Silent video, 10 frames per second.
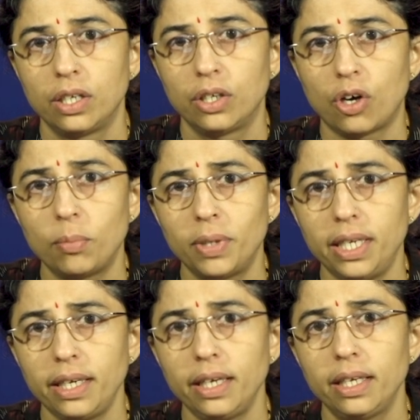
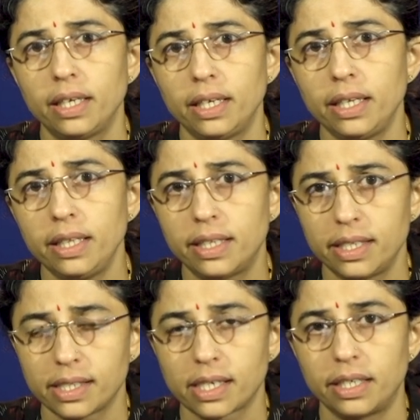Normally, in
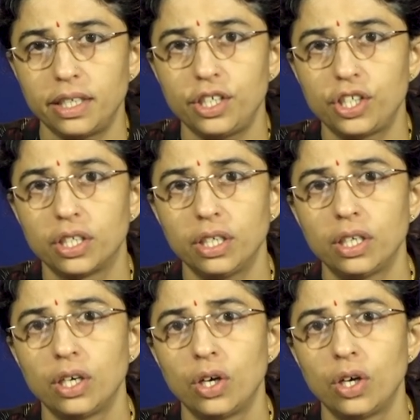this condition,